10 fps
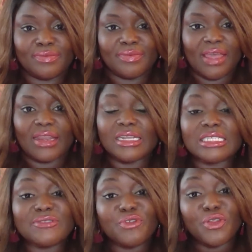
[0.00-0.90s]
And it
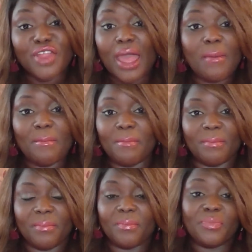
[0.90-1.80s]
is for them
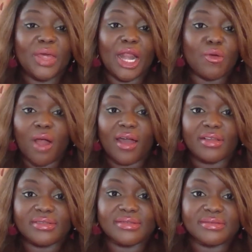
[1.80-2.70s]
that I
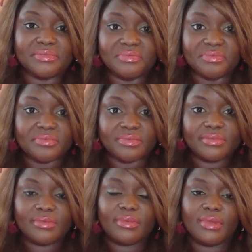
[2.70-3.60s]
rise.
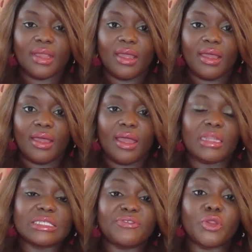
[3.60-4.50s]
It
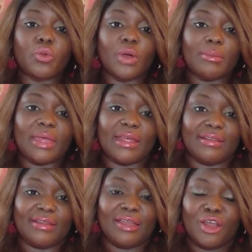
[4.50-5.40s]
is for the
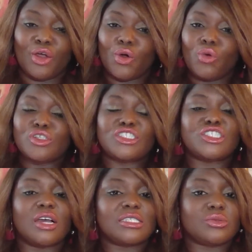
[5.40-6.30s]
women who
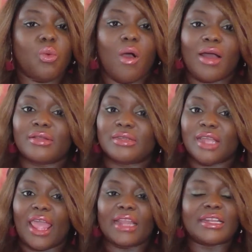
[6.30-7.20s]
just want
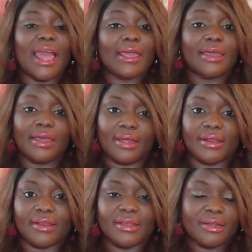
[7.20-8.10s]
a leg
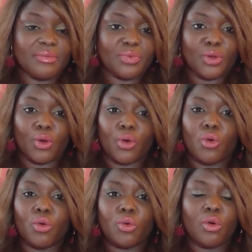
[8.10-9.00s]
in,
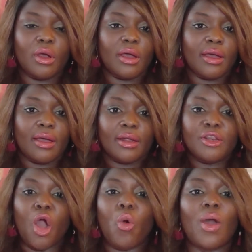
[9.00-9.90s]
who
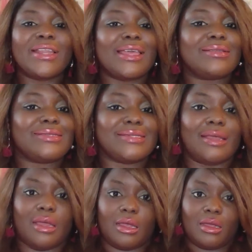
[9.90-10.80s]
no one can
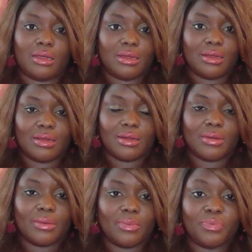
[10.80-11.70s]
see
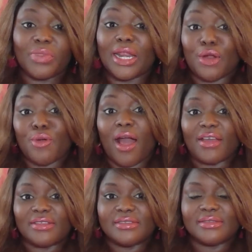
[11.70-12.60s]
that I
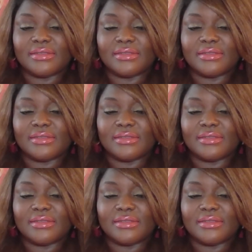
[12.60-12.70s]
rise.